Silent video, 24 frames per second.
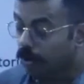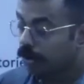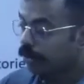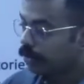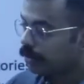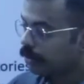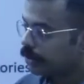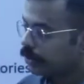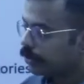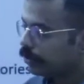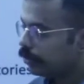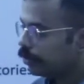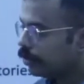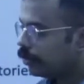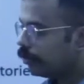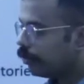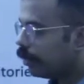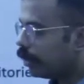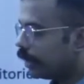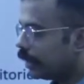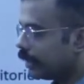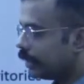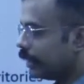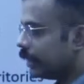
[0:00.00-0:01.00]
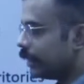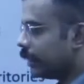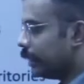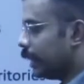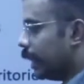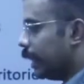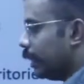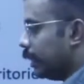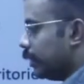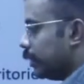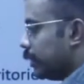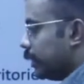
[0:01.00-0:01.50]
you know what is a
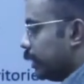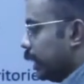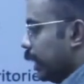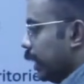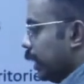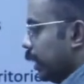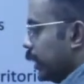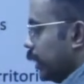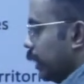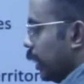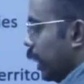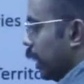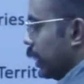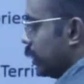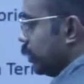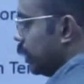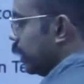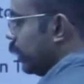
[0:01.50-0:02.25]
state? State